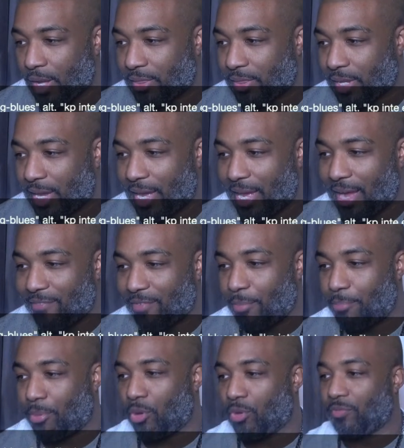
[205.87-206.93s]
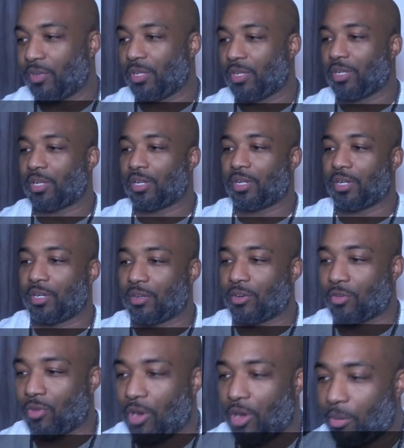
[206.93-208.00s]
I think I have a
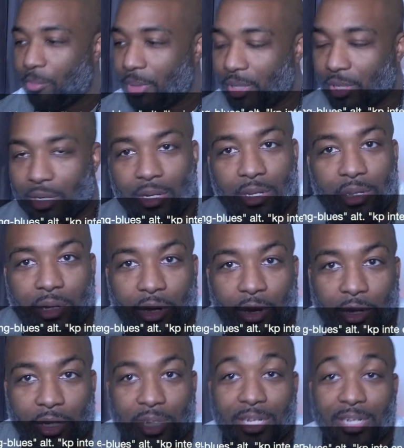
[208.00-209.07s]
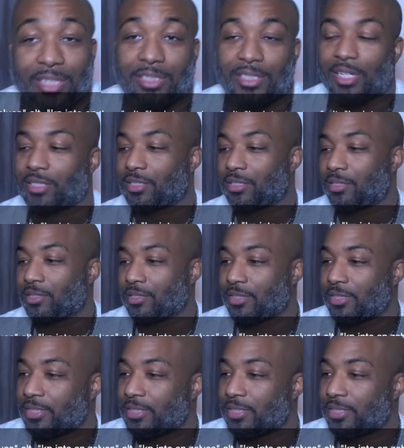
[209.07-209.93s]
Povel Ramel on the list, actually.